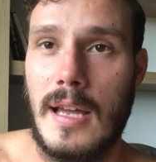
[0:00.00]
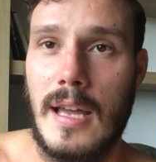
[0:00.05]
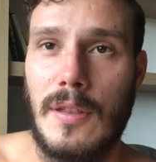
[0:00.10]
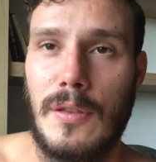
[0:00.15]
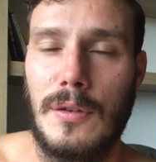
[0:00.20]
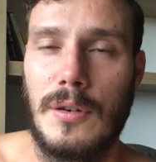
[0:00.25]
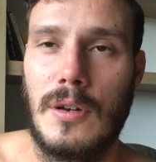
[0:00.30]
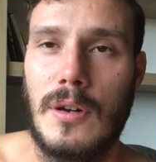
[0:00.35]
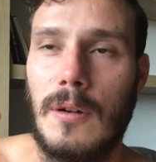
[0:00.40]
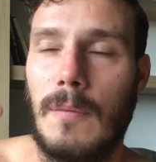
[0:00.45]

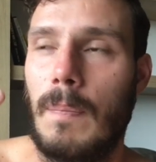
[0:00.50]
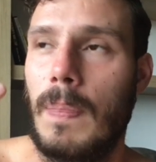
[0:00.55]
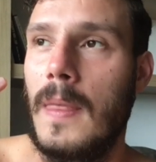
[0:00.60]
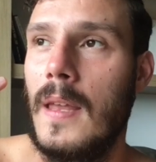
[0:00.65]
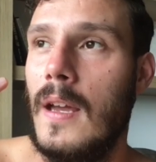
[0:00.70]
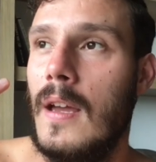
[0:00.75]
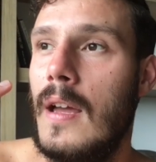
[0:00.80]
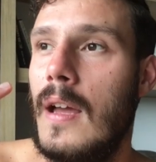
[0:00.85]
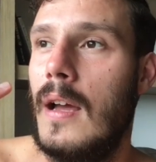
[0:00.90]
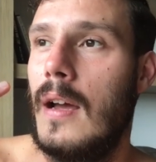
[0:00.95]
ethanol,
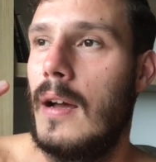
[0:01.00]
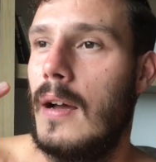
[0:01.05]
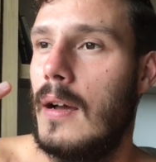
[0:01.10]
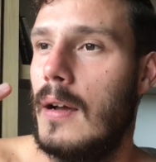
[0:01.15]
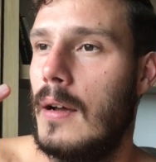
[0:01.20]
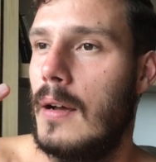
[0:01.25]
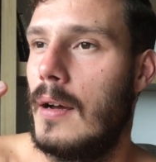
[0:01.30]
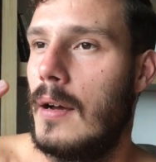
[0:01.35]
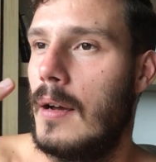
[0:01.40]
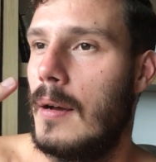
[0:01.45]

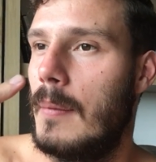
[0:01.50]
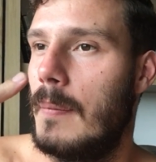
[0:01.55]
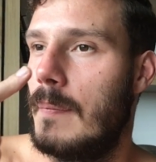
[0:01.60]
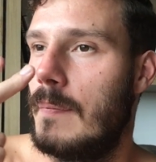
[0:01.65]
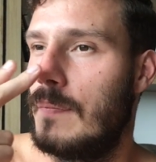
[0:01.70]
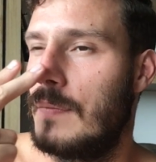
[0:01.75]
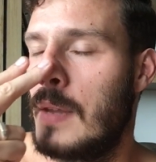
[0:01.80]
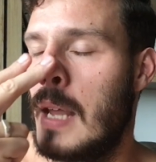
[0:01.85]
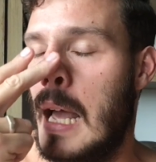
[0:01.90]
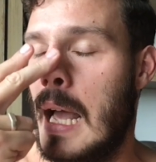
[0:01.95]

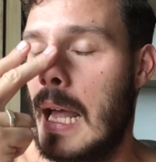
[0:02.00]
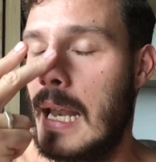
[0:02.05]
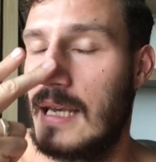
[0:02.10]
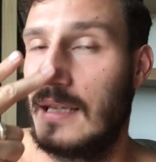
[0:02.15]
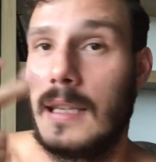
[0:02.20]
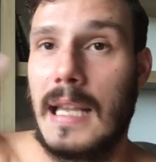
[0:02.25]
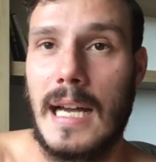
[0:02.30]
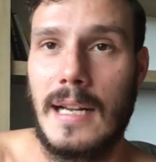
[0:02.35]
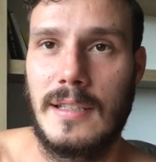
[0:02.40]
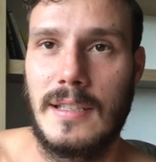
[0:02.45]
and
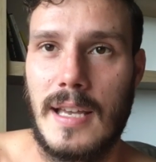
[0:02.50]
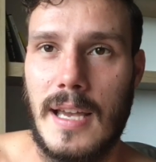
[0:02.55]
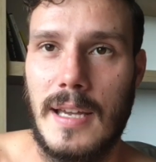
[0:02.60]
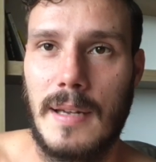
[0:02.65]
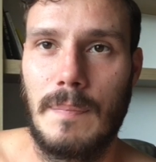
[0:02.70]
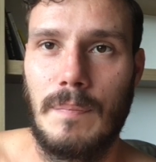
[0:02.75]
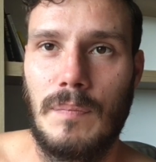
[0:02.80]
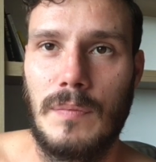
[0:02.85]
lactate.